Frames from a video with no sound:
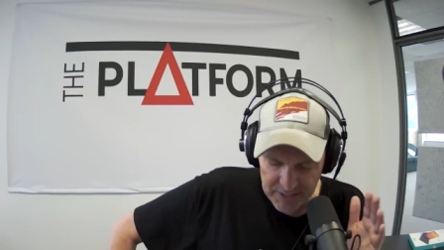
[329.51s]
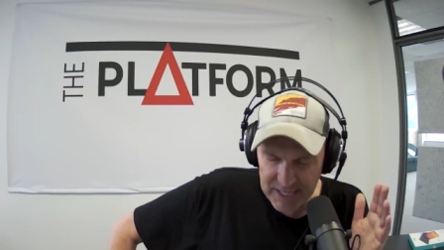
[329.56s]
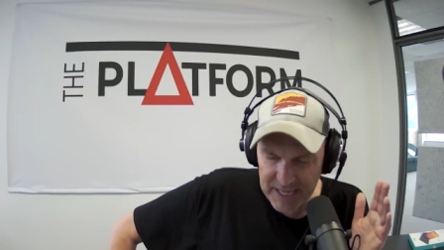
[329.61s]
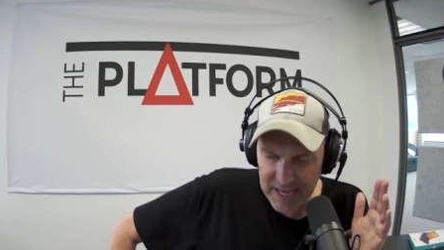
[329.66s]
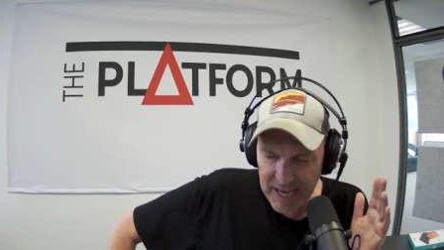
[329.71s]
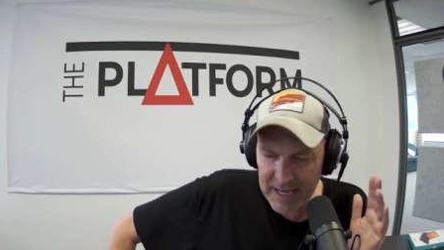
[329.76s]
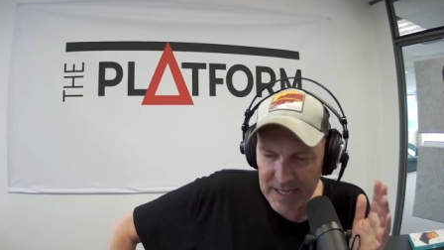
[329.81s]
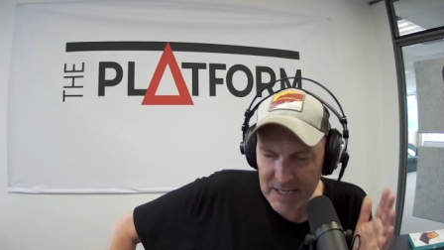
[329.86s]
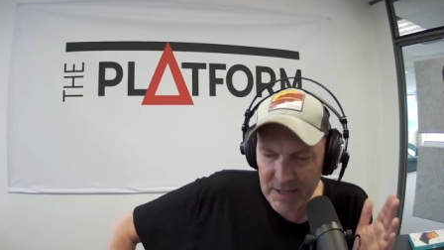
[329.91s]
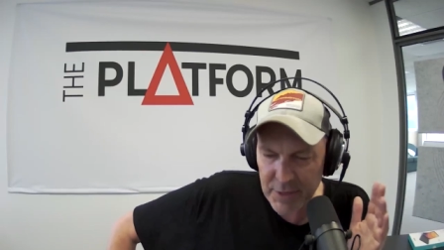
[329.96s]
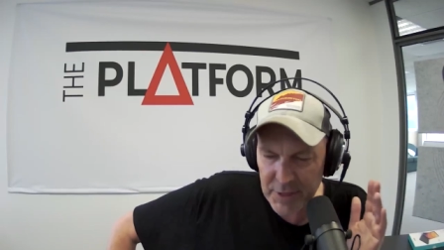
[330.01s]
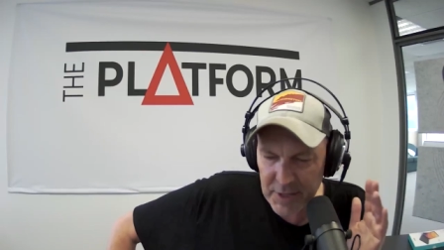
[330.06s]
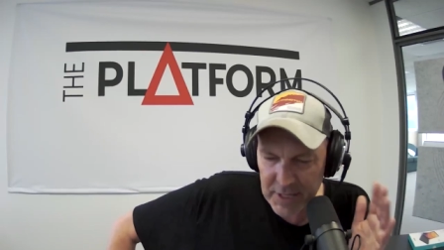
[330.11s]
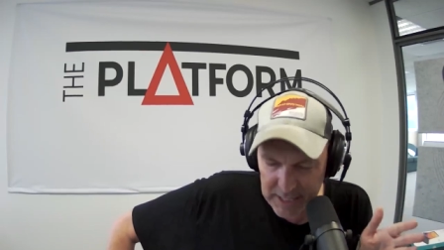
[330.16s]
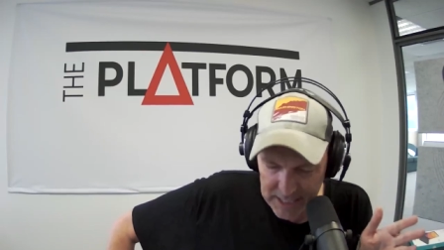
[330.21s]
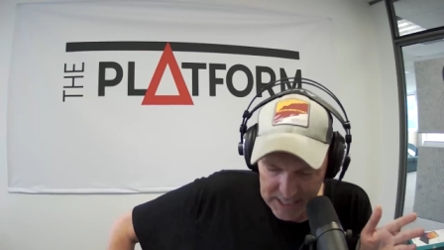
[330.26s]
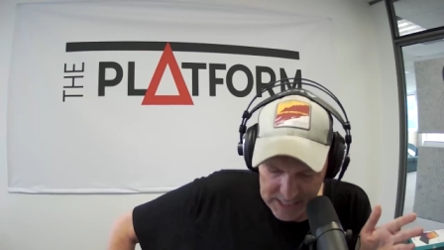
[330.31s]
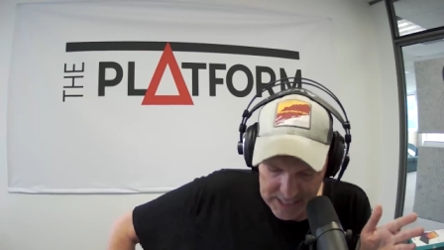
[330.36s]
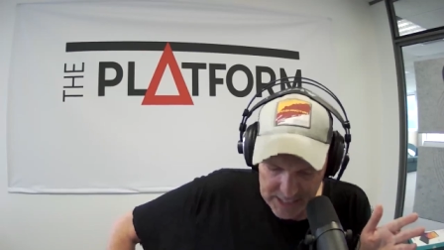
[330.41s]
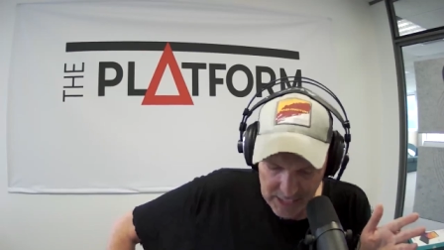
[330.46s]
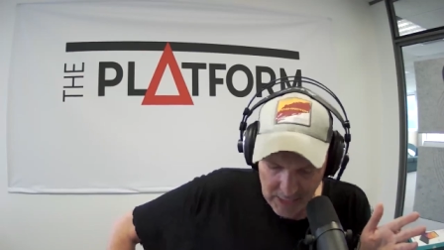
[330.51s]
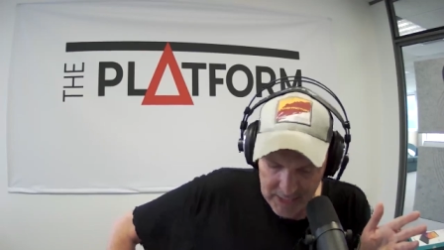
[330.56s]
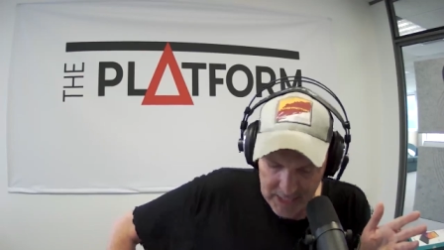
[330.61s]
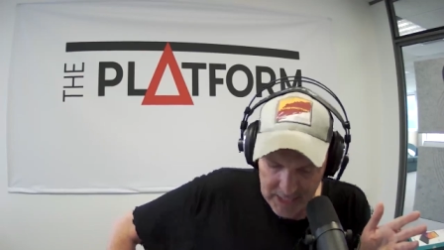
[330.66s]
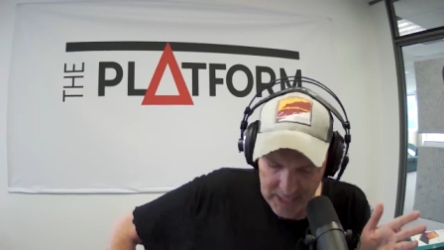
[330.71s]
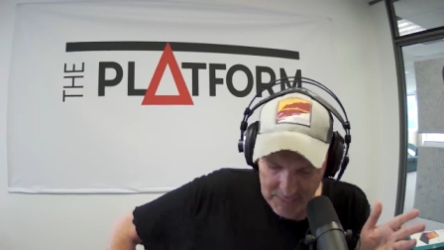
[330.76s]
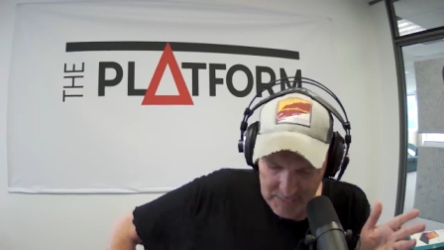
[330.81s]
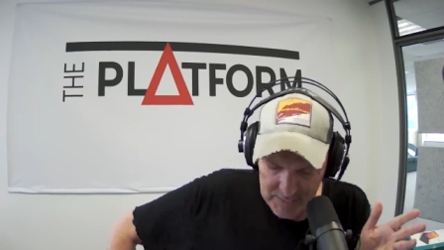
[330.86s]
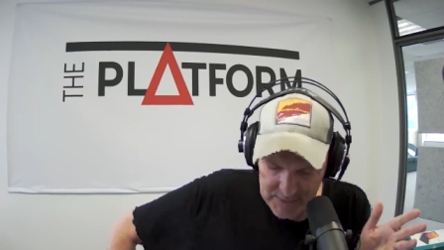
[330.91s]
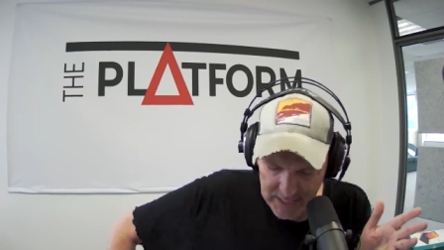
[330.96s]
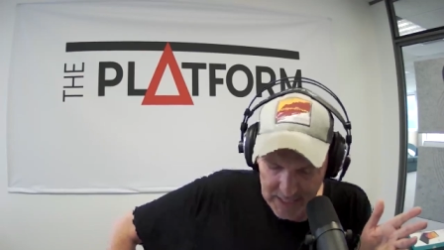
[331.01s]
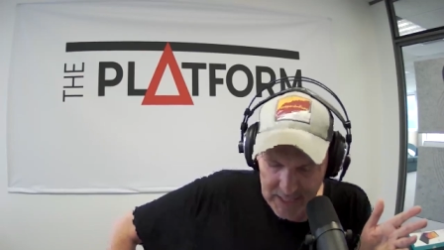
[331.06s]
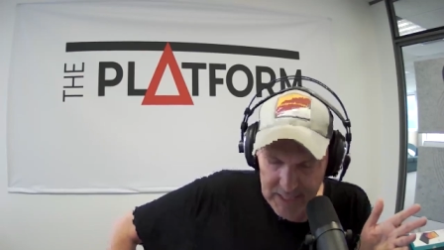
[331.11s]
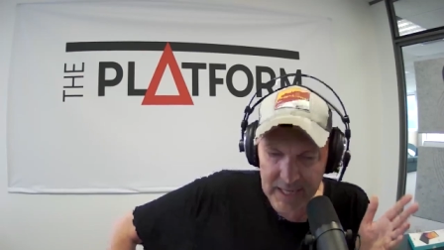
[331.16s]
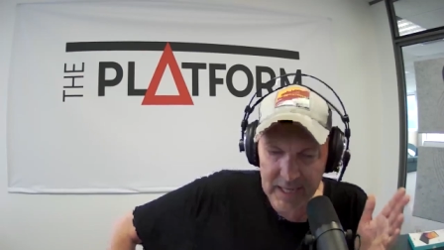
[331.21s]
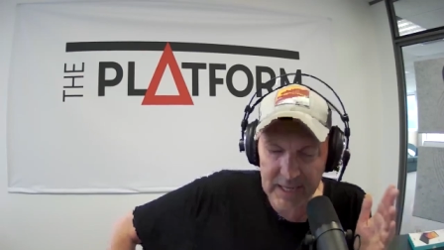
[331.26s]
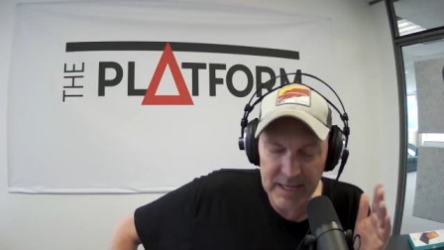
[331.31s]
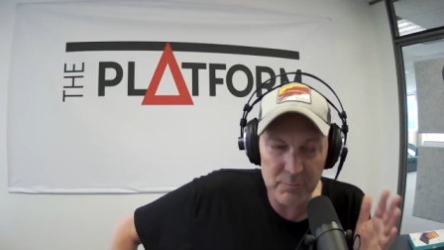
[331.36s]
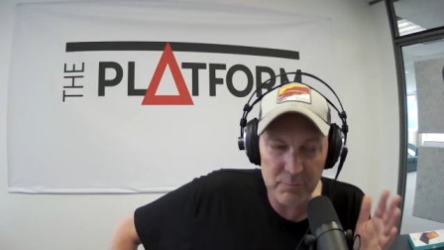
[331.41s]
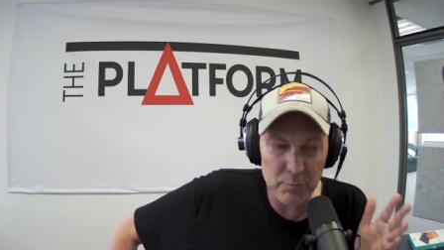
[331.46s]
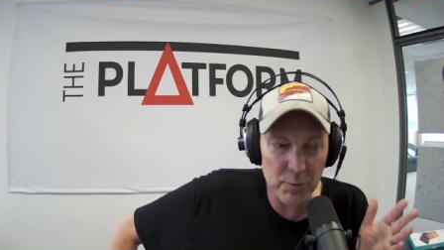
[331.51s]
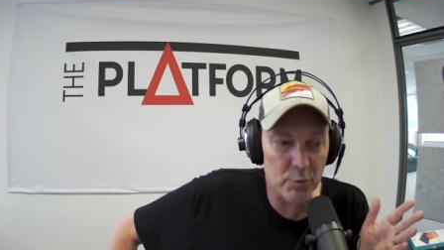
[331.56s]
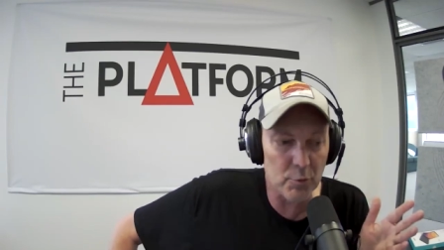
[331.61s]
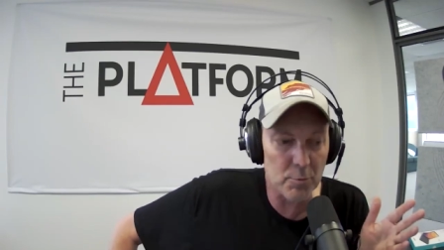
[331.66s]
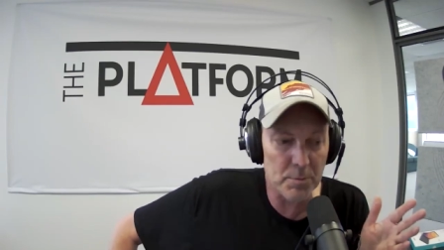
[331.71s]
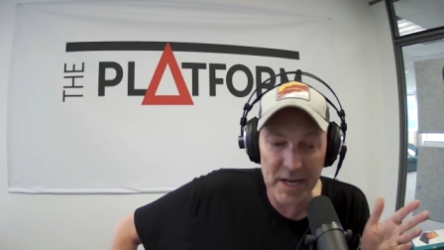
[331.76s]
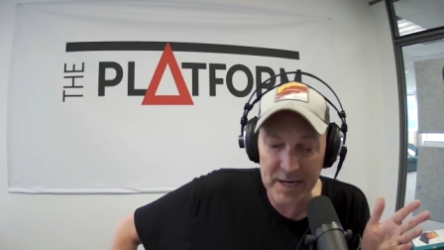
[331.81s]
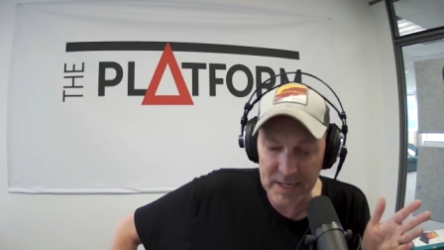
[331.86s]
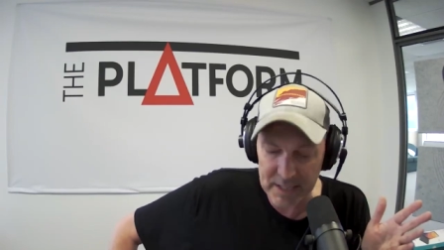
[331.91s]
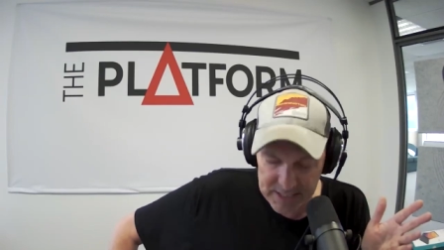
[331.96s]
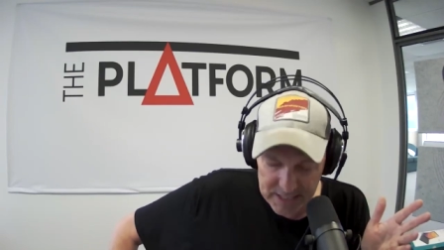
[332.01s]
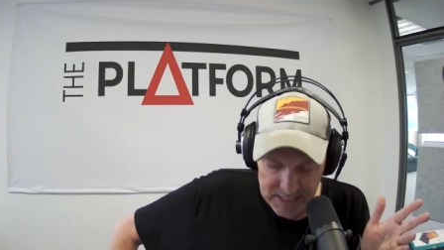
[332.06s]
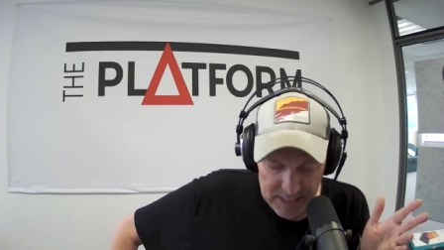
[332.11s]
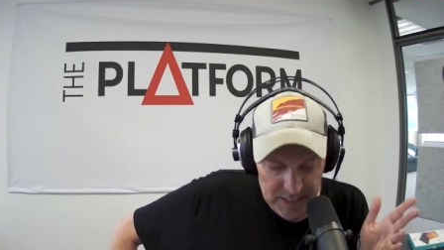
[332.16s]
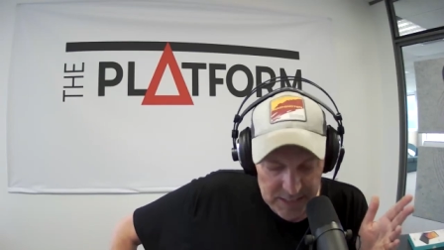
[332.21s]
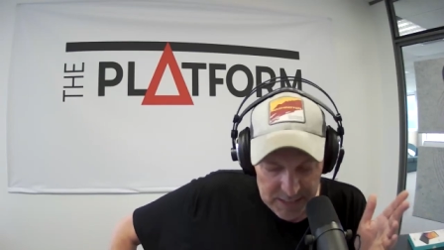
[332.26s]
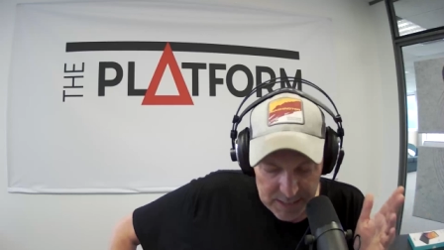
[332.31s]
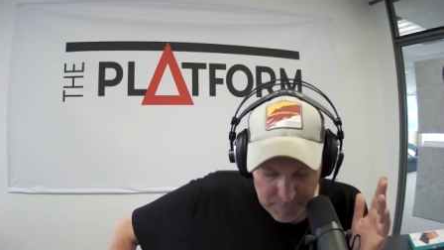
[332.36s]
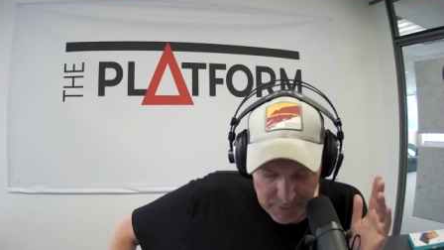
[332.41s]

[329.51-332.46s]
The Kane thing, Ish Sodhi comes out and with all pun intended